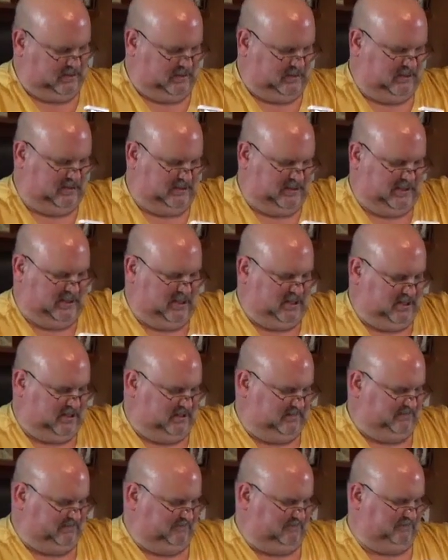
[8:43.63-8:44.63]
I see all
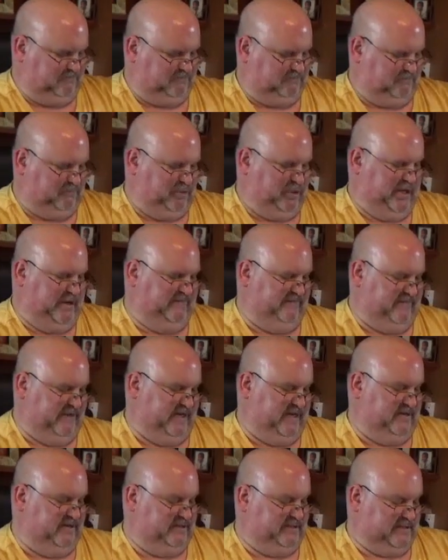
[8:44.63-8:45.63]
the pretty
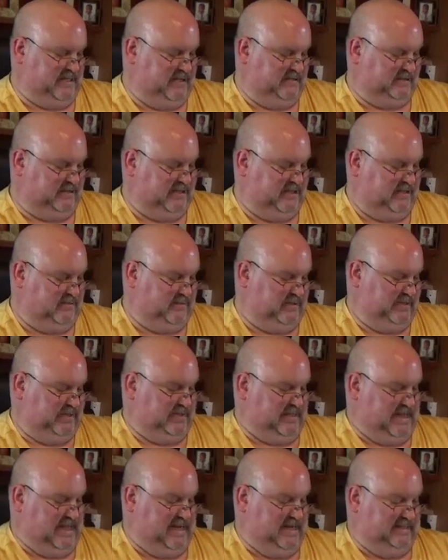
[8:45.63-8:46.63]
videos out there where the
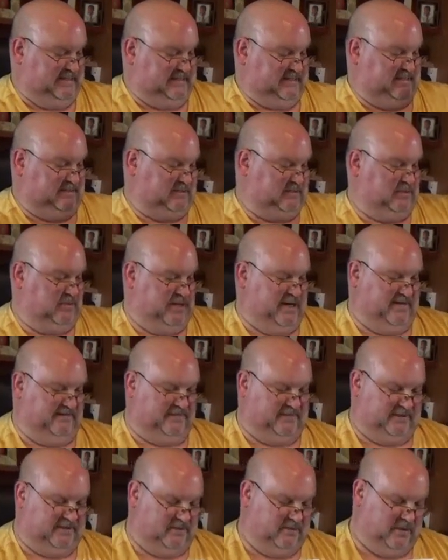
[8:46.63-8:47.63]
guys don't have
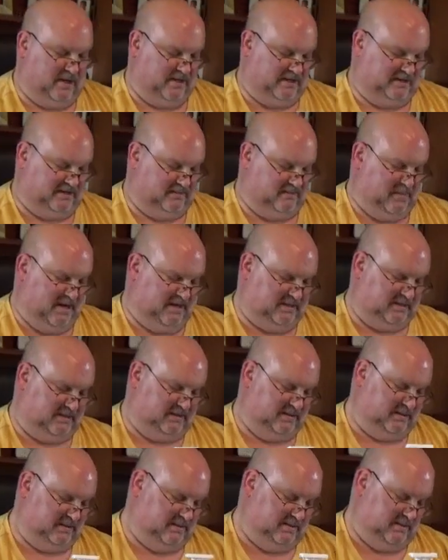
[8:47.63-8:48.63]
to do all this messing,
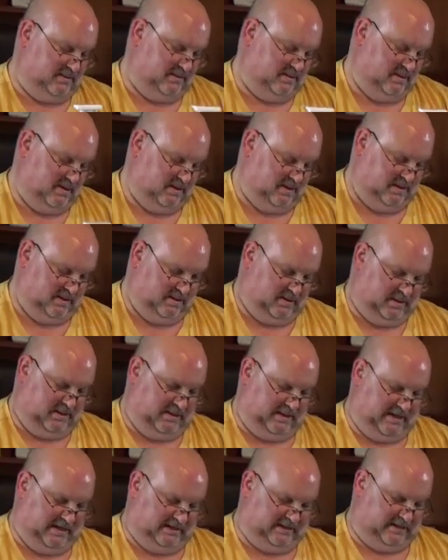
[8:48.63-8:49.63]
and
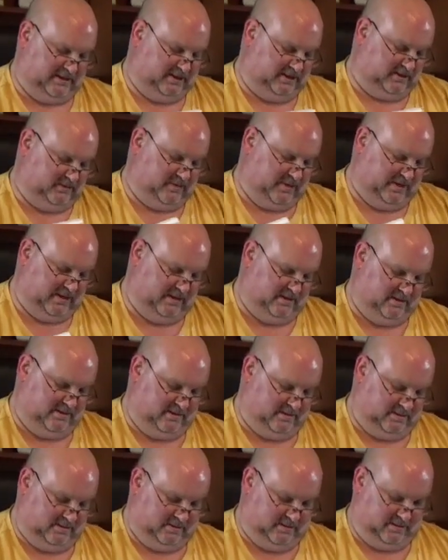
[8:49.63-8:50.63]
I guess I just want to
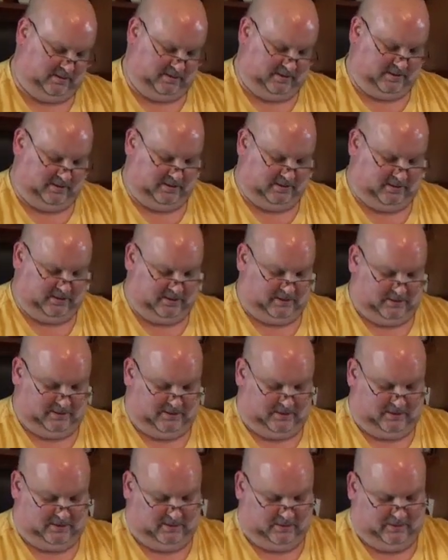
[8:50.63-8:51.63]

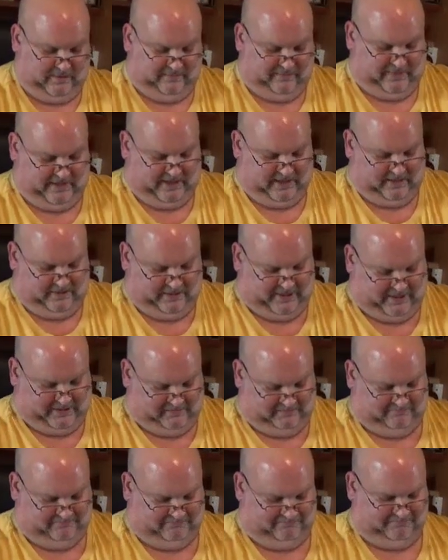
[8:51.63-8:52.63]
do a video that
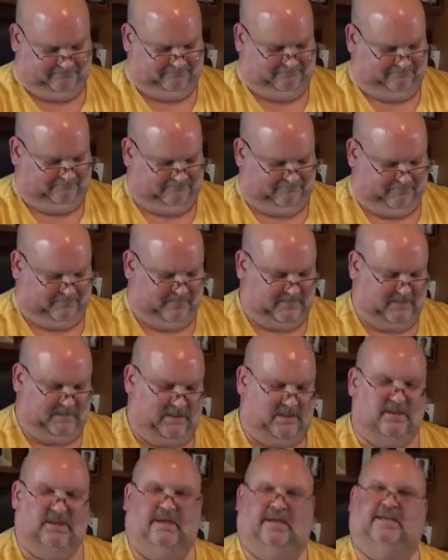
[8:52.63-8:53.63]

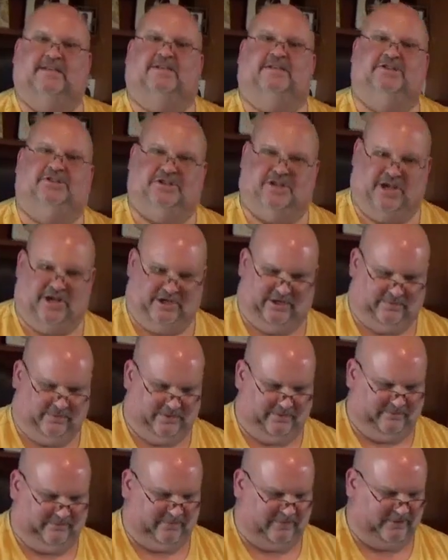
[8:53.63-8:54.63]
is a
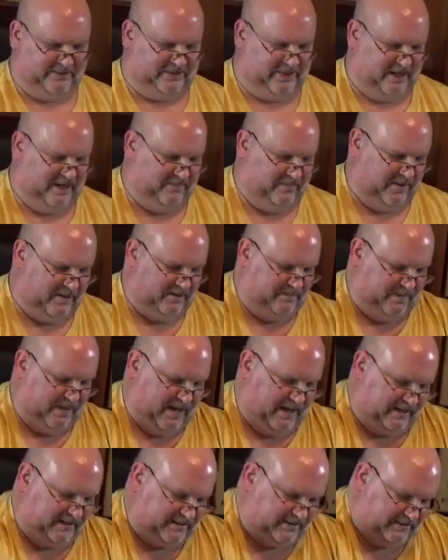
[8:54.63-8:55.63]
genuine first time
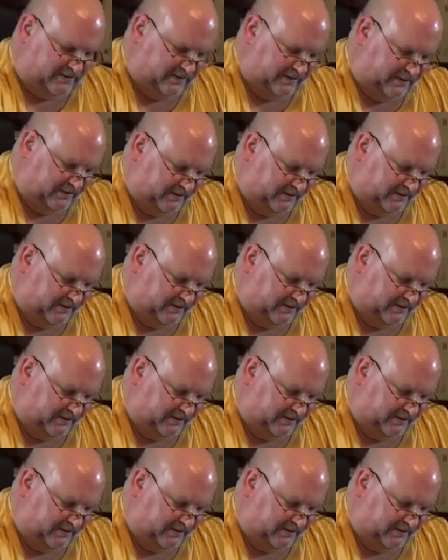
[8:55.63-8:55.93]
unbox.